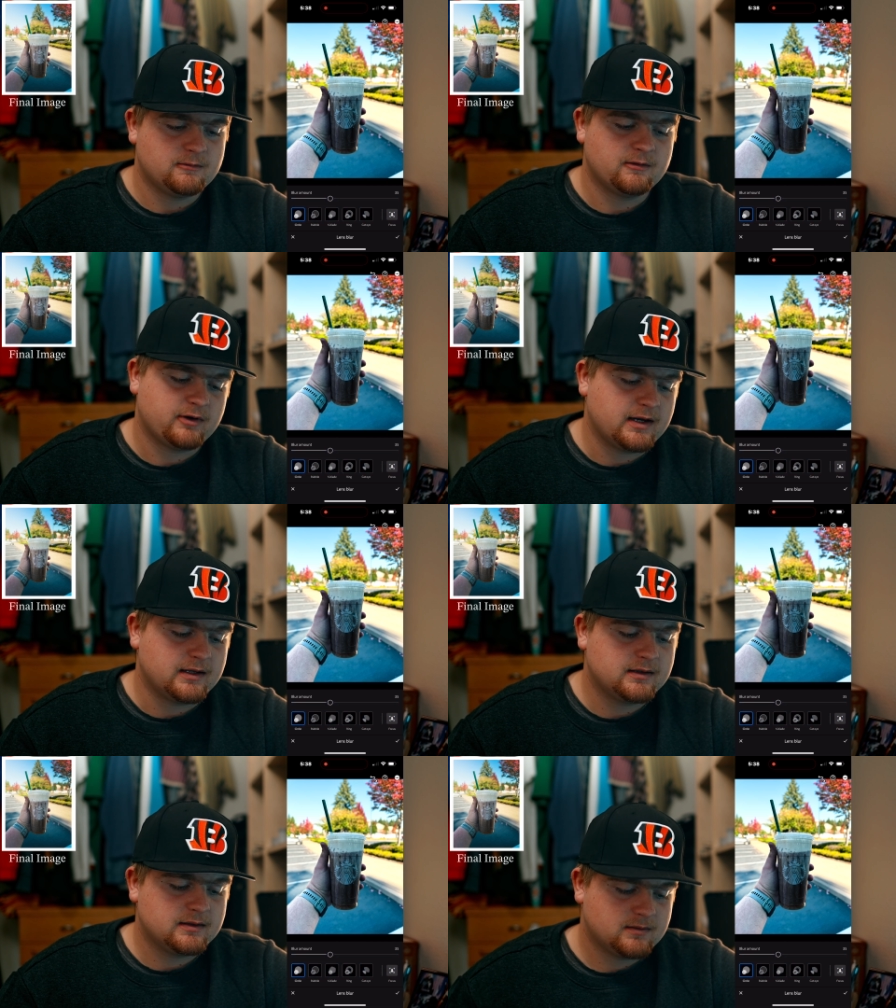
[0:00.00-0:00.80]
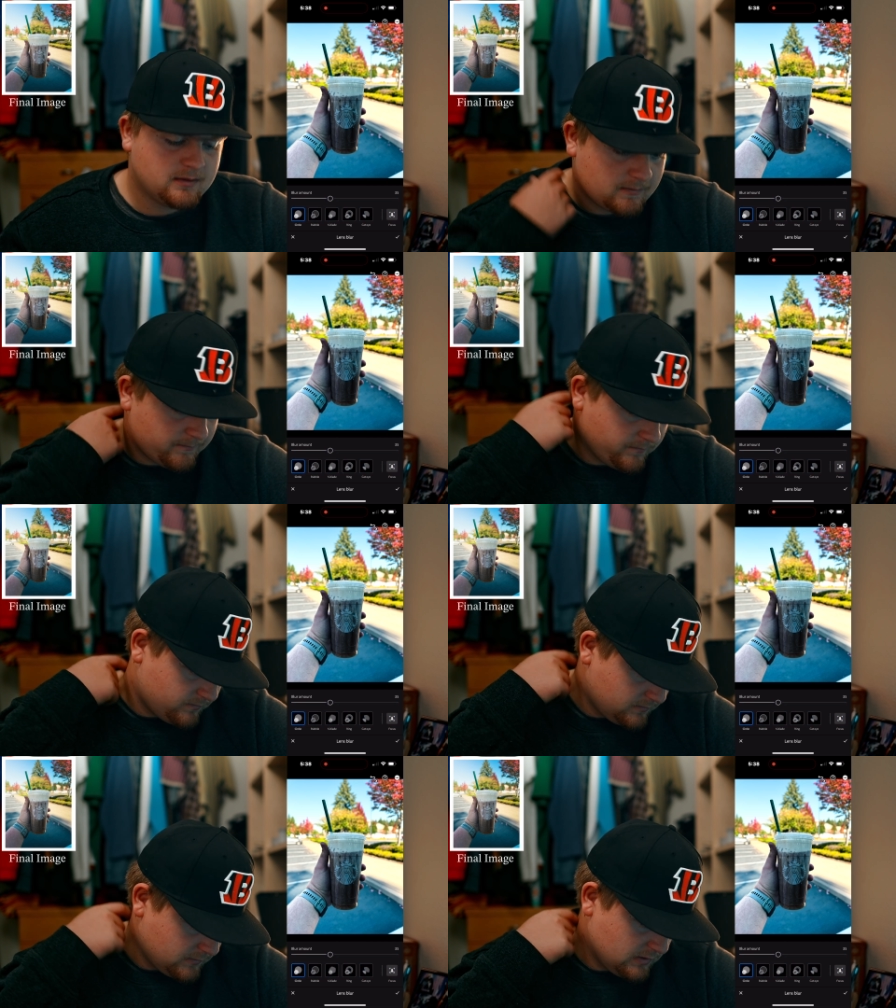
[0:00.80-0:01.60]
Refining.
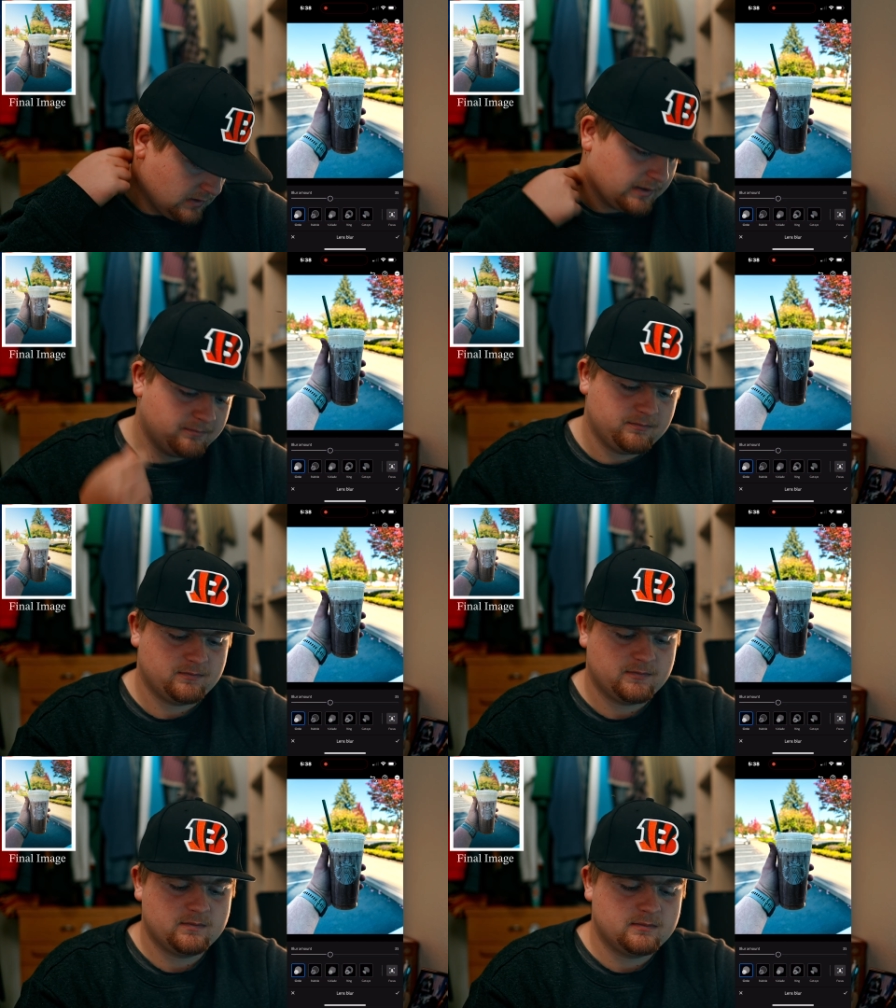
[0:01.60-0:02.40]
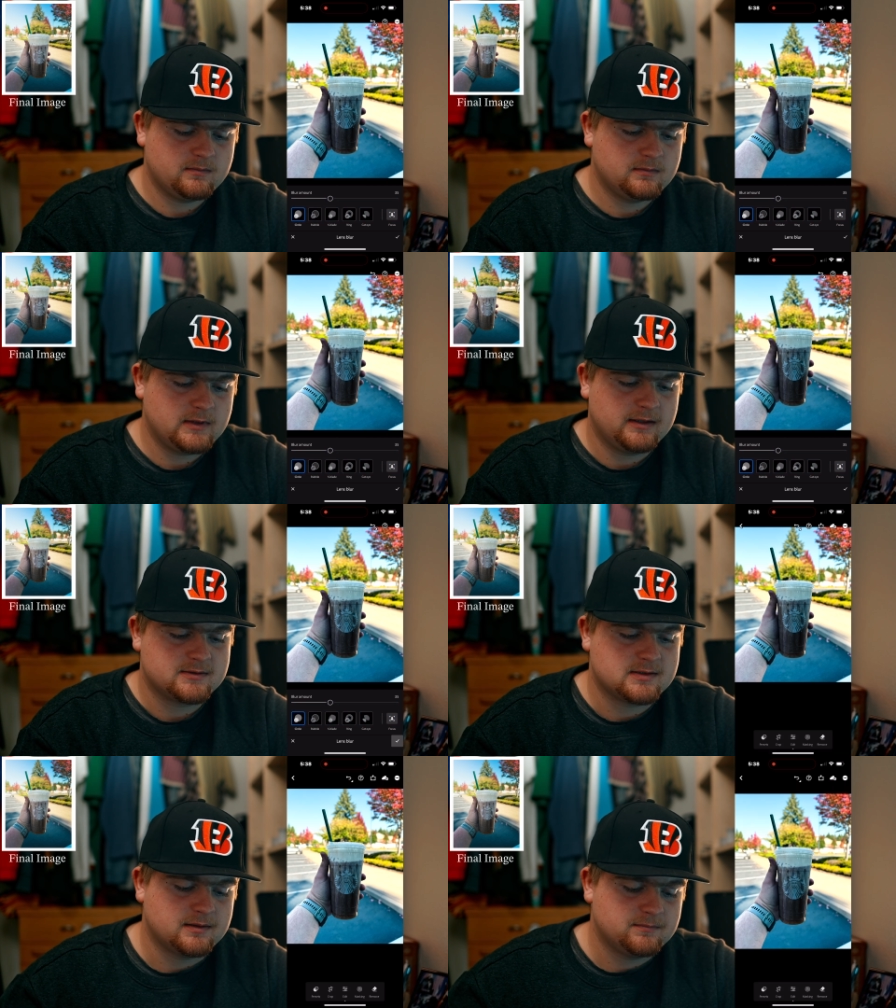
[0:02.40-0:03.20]
Okay, that
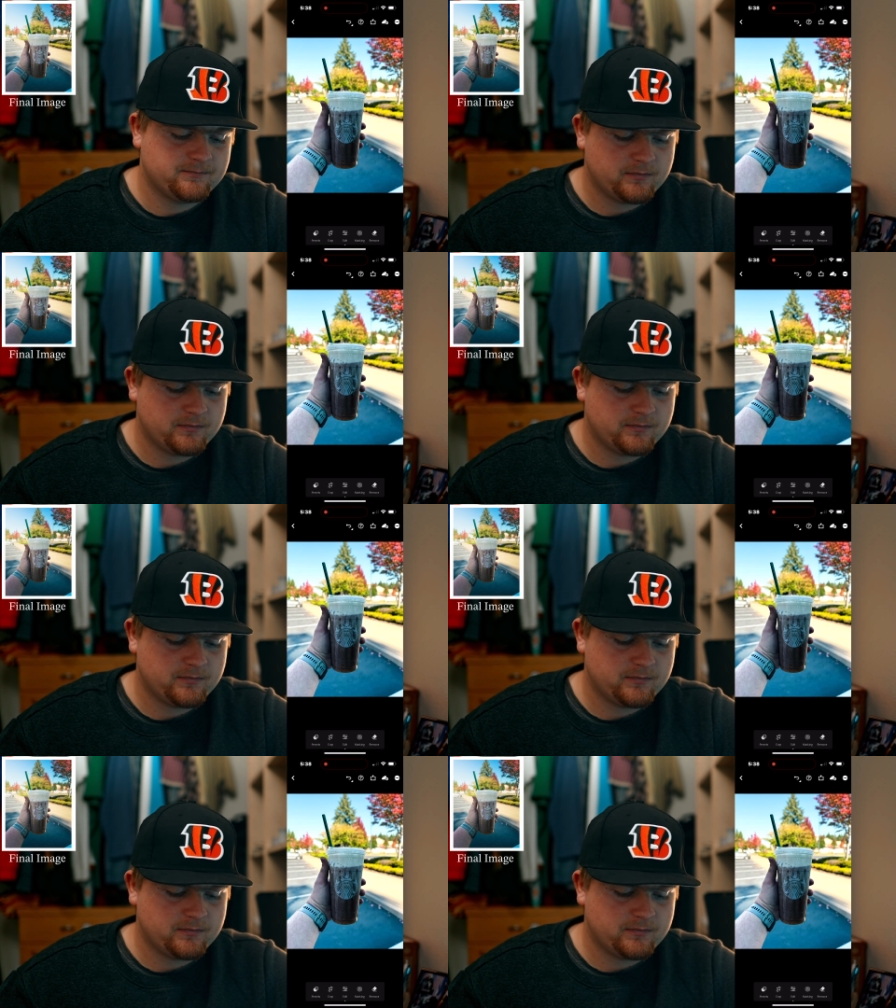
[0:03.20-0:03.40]
looks good.